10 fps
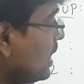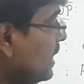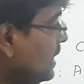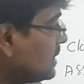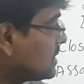
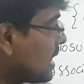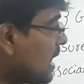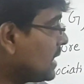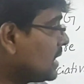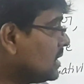It
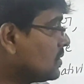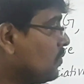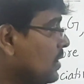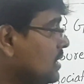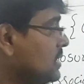
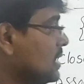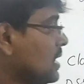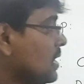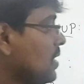satisfies